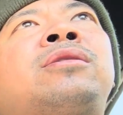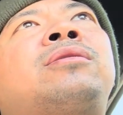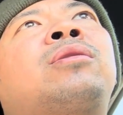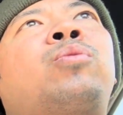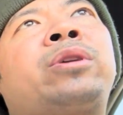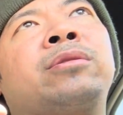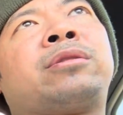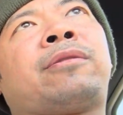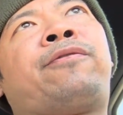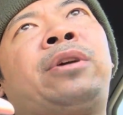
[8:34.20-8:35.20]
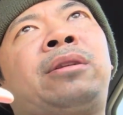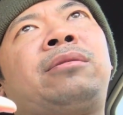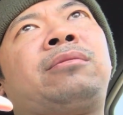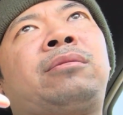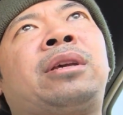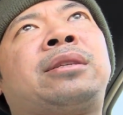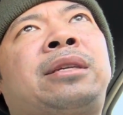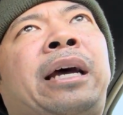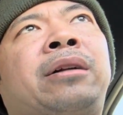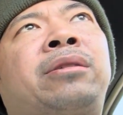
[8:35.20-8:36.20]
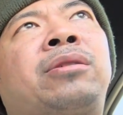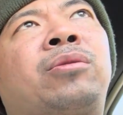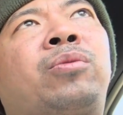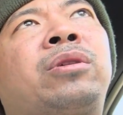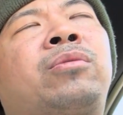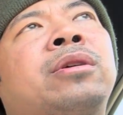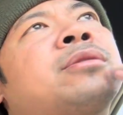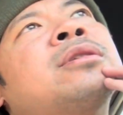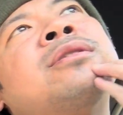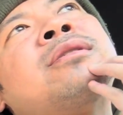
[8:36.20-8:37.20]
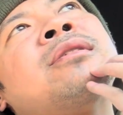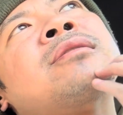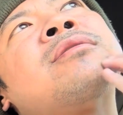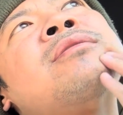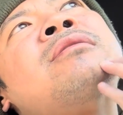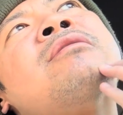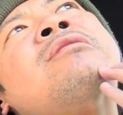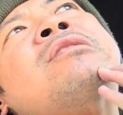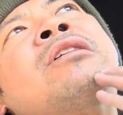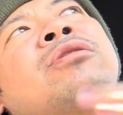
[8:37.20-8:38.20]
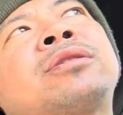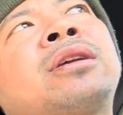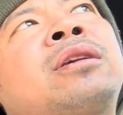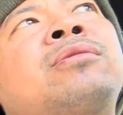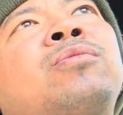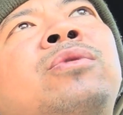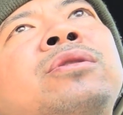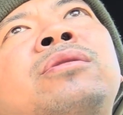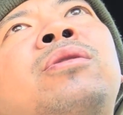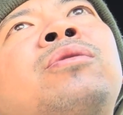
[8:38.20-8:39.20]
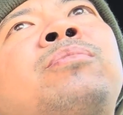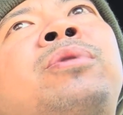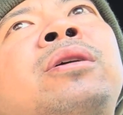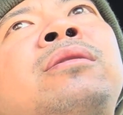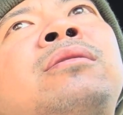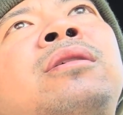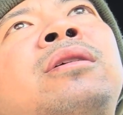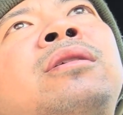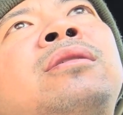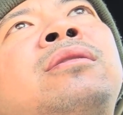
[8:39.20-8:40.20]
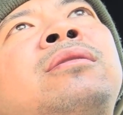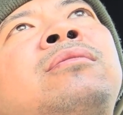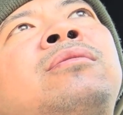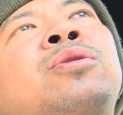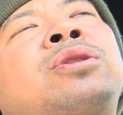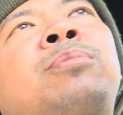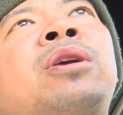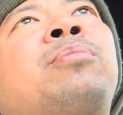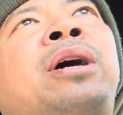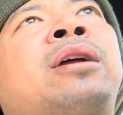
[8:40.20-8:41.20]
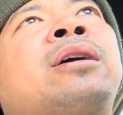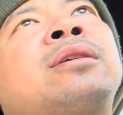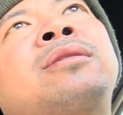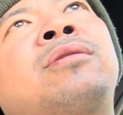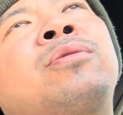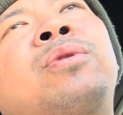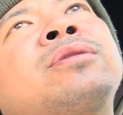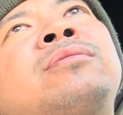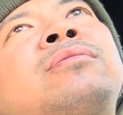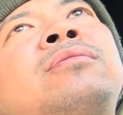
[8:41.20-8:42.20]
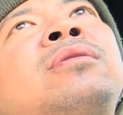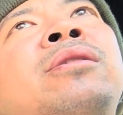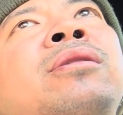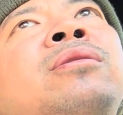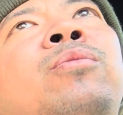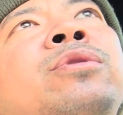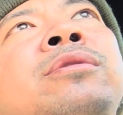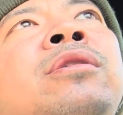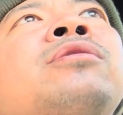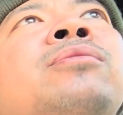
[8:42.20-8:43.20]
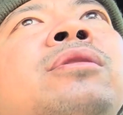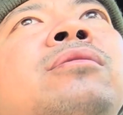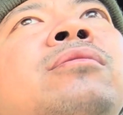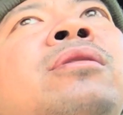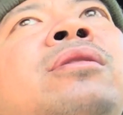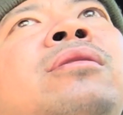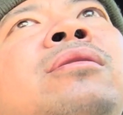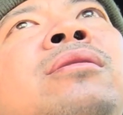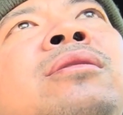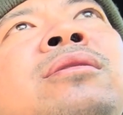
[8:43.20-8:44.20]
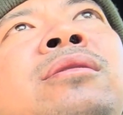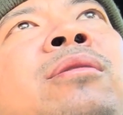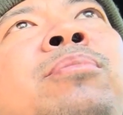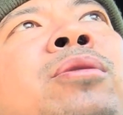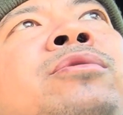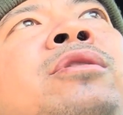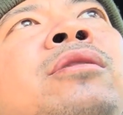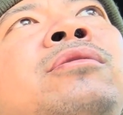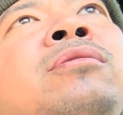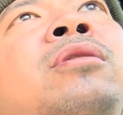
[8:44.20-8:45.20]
the wheels fit exactly in the wheel wells. It looks like it was lowered, but there's something about it I could tell it wasn't. Nothing was done to it. This is like bone stock too.